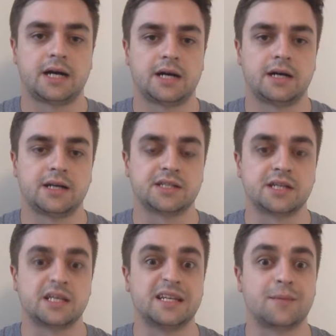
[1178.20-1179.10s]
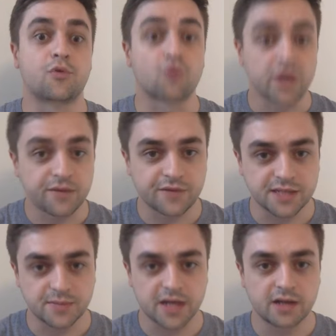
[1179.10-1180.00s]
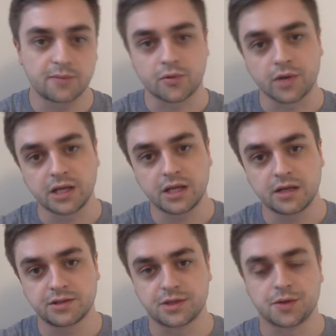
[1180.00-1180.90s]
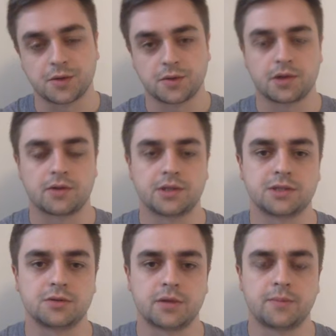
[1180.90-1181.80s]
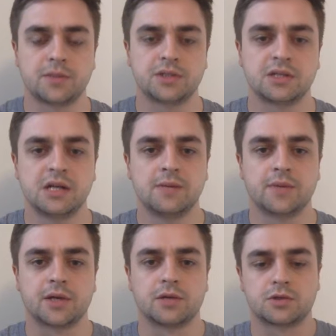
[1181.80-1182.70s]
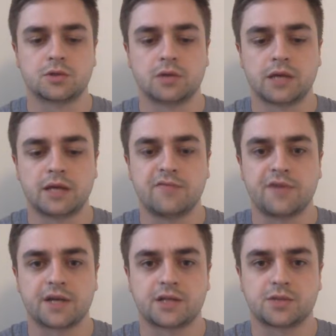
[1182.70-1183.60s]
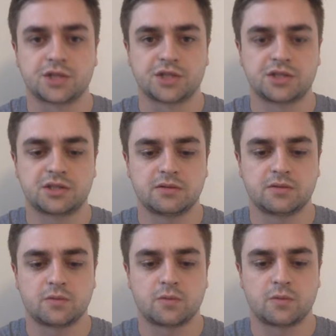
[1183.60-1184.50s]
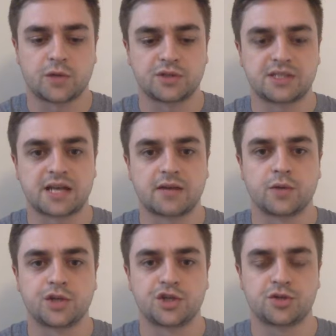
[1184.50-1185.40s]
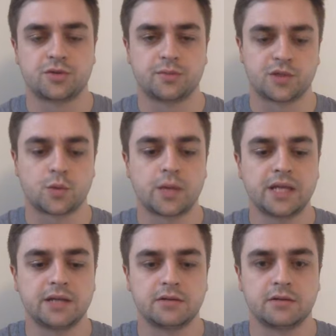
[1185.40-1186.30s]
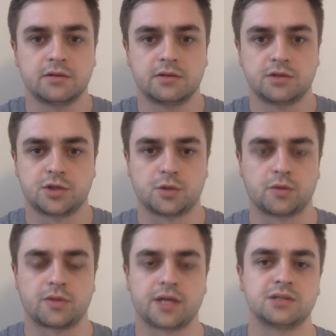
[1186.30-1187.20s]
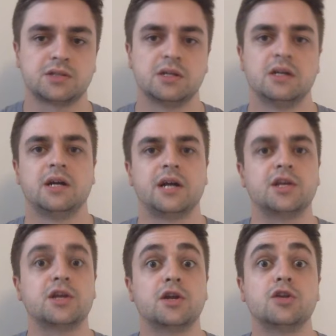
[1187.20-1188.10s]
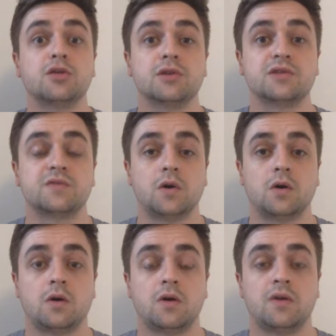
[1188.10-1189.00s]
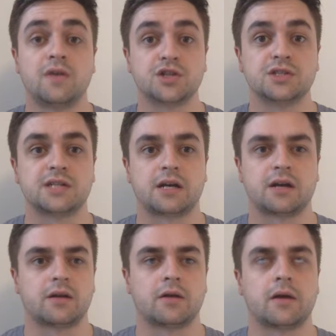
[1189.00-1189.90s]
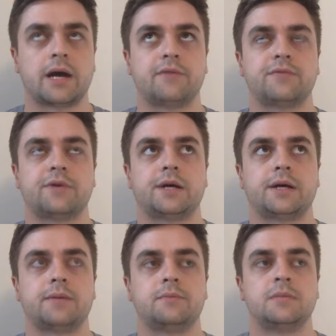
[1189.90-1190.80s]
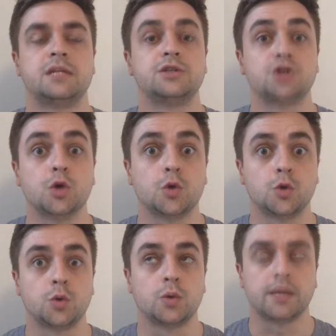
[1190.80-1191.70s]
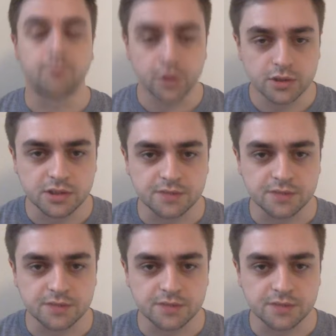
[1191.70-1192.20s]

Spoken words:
is in a prefix manner, pre to these 2 numbers, but you can also call it infix, which is where you sandwich between 2 things, and you can only do this for functions that have two inputs.